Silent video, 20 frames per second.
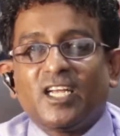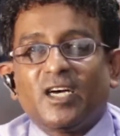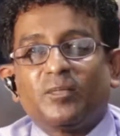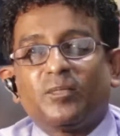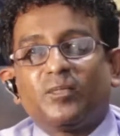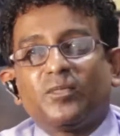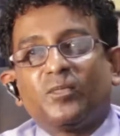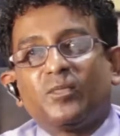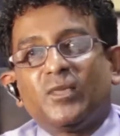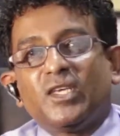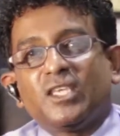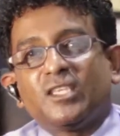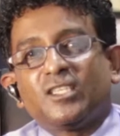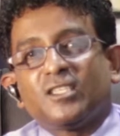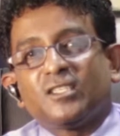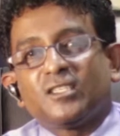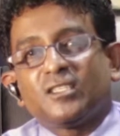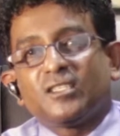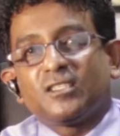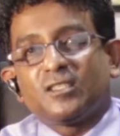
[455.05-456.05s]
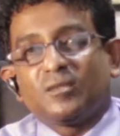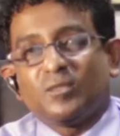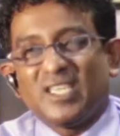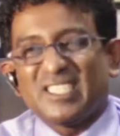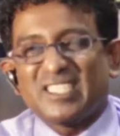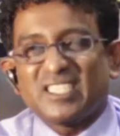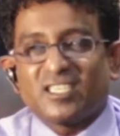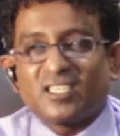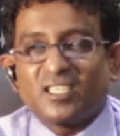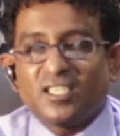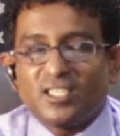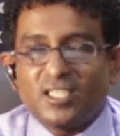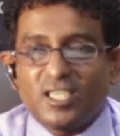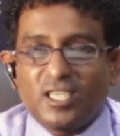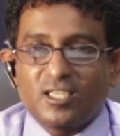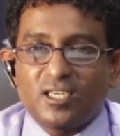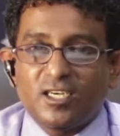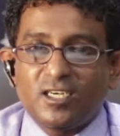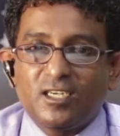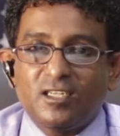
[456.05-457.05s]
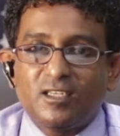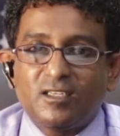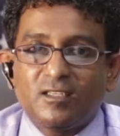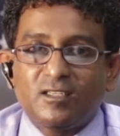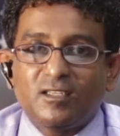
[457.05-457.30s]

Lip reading: up being basically cheated,